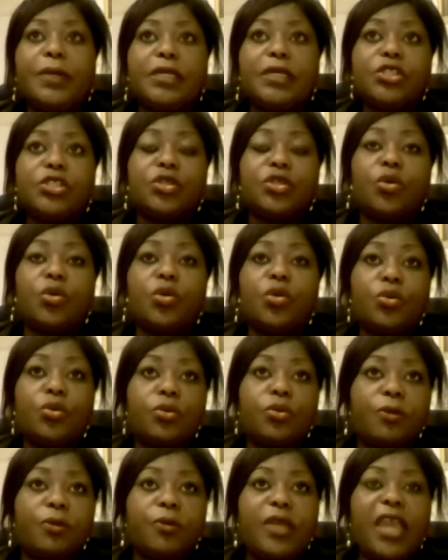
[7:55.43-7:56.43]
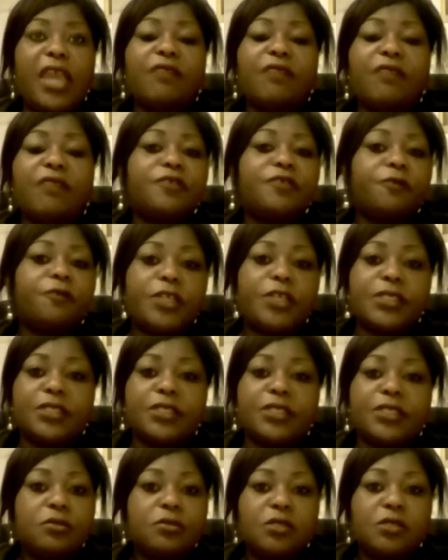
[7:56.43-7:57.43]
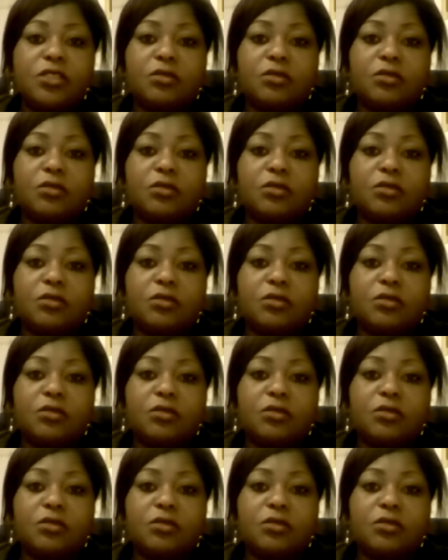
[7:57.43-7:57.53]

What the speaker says: So we have different